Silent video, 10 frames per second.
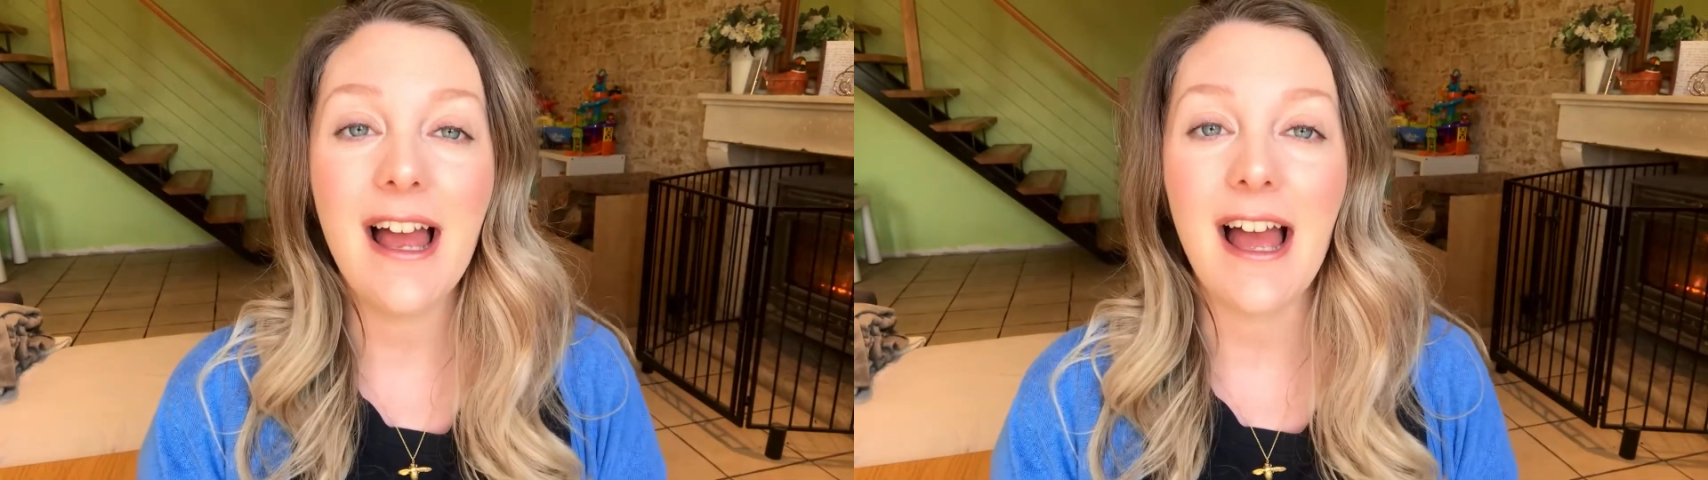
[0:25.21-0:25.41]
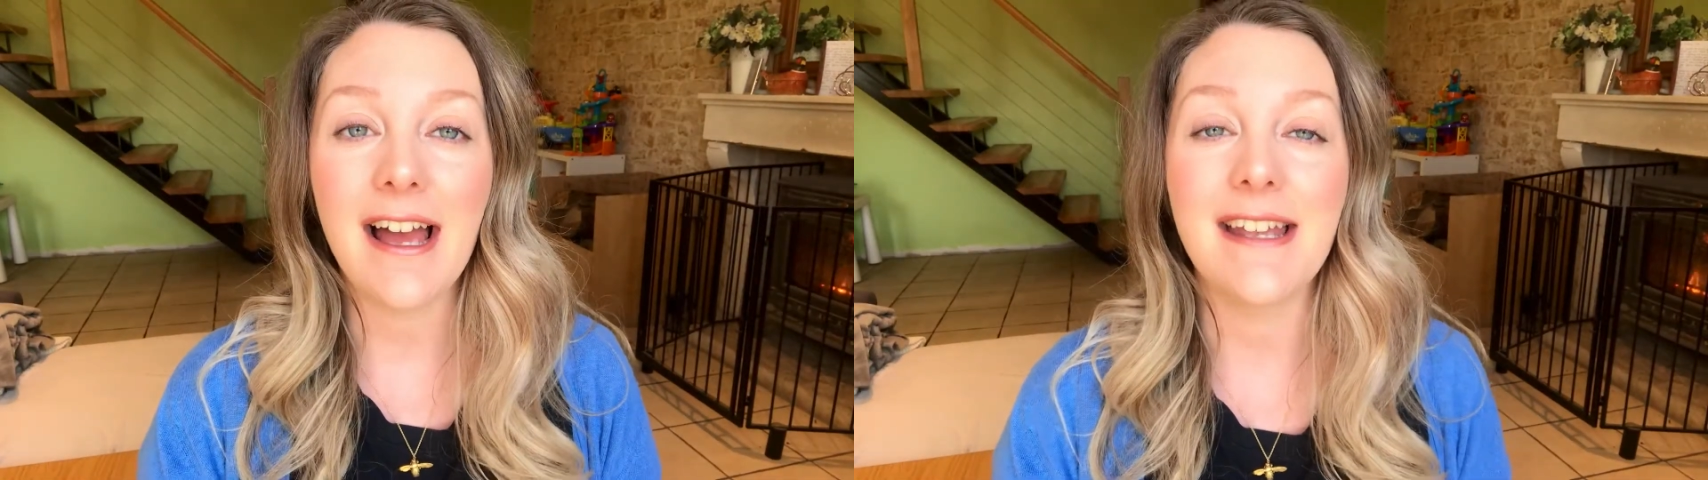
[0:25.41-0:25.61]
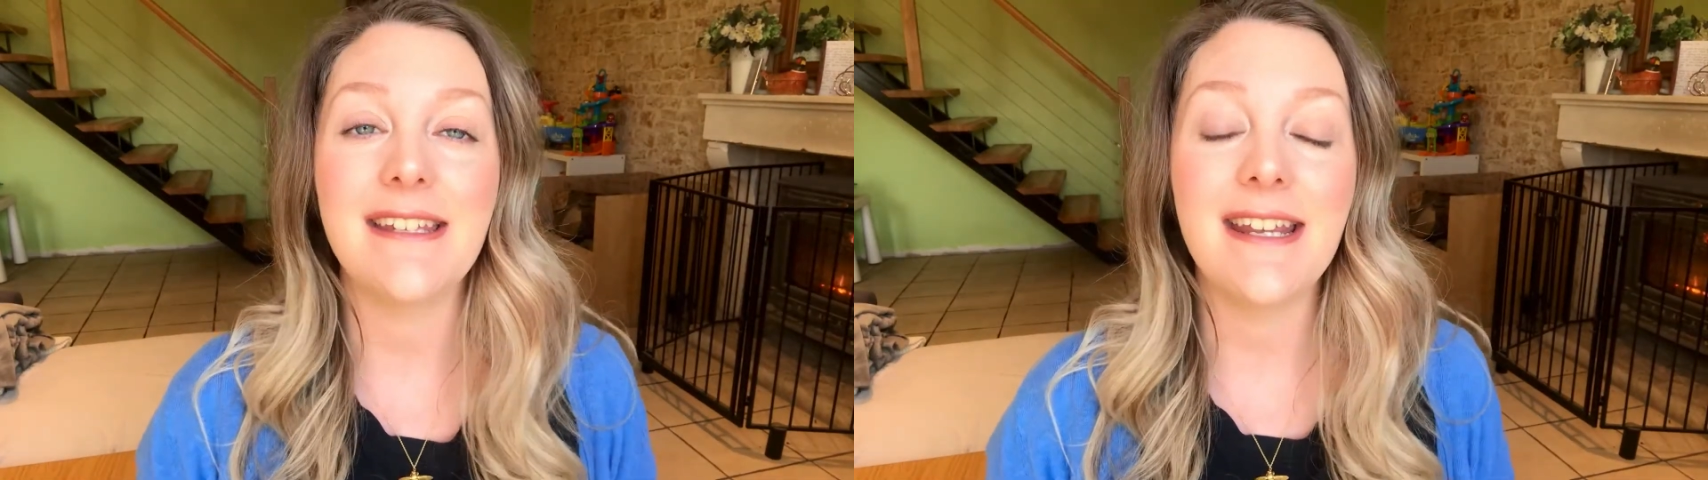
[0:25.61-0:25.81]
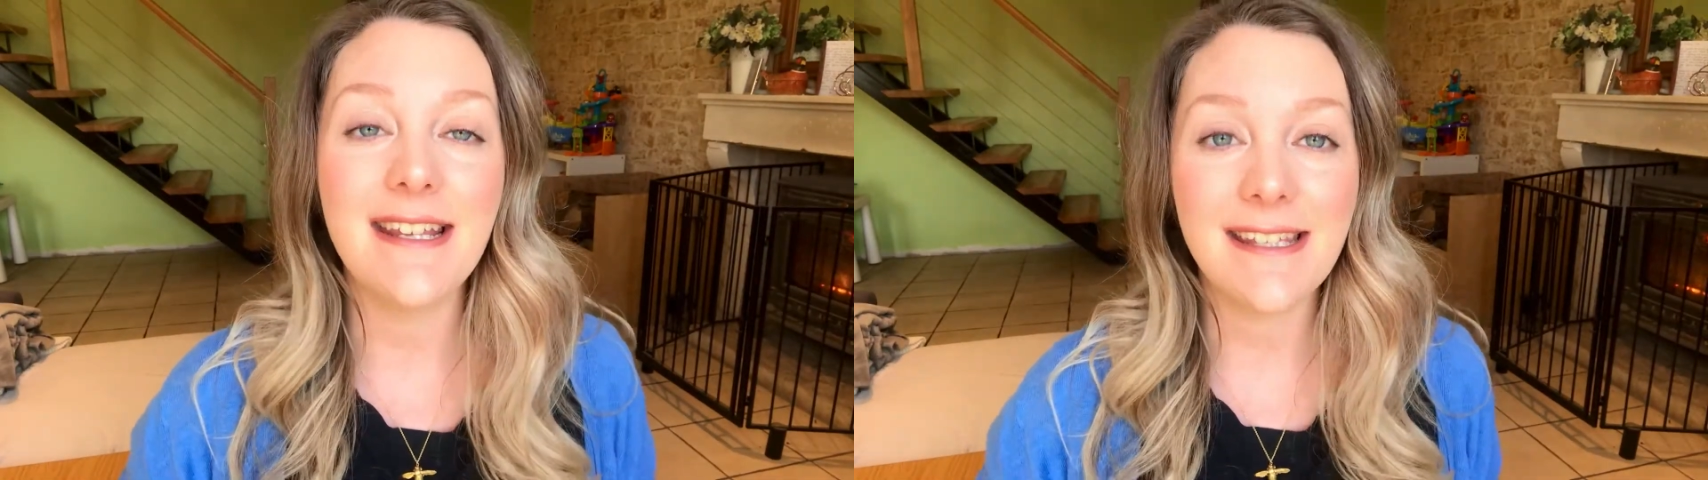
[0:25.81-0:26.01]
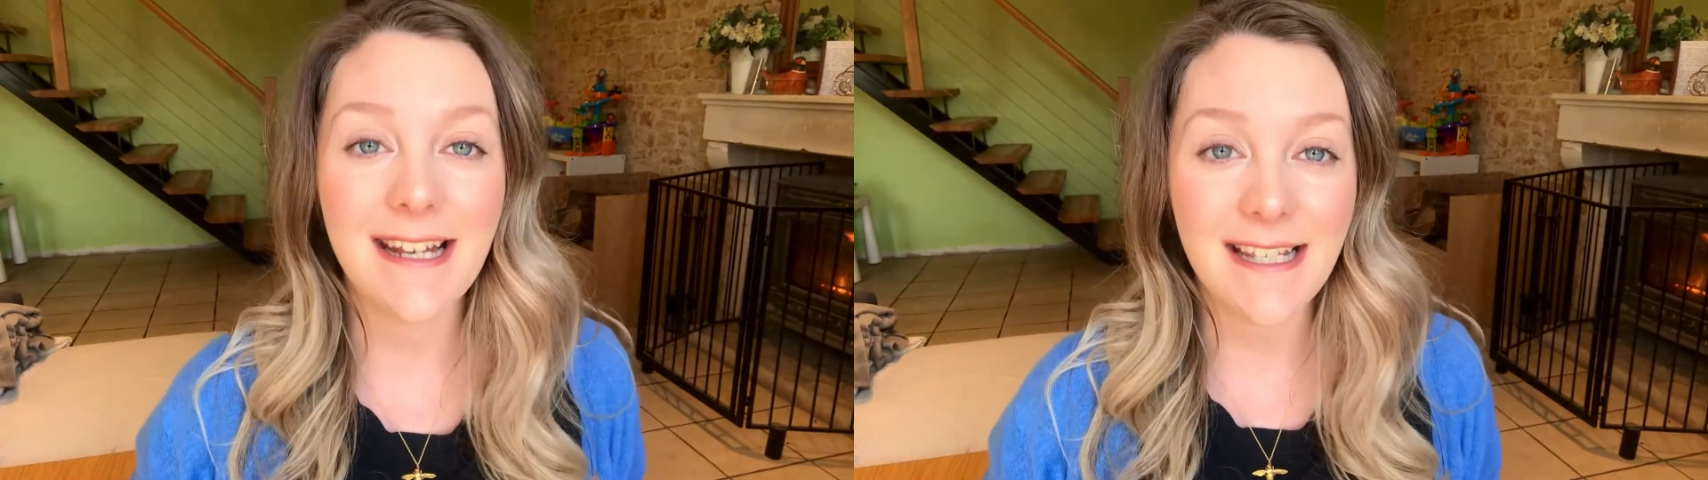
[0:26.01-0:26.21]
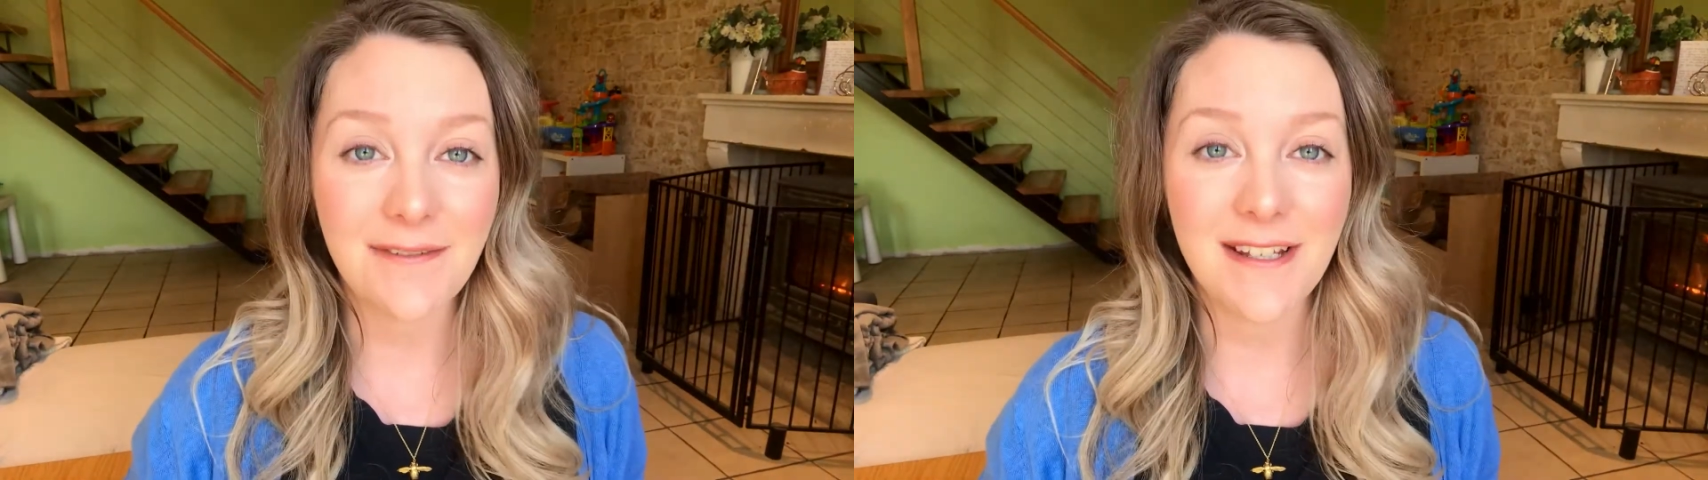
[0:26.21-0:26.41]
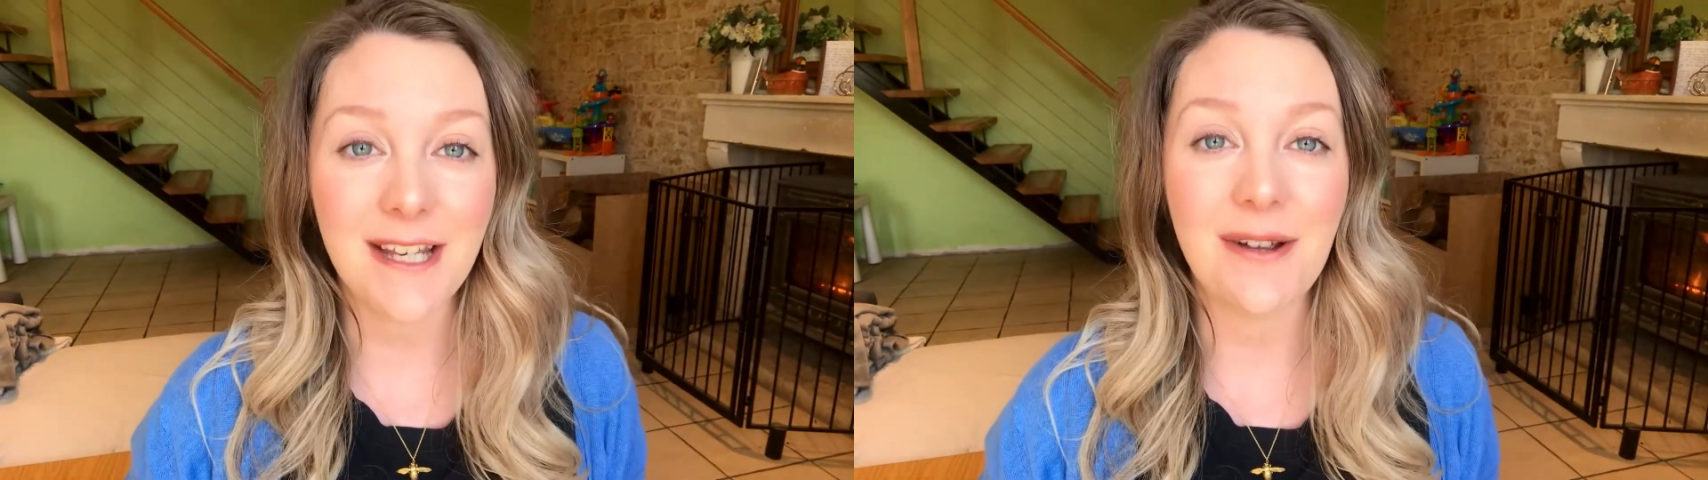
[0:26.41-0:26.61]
and in today's video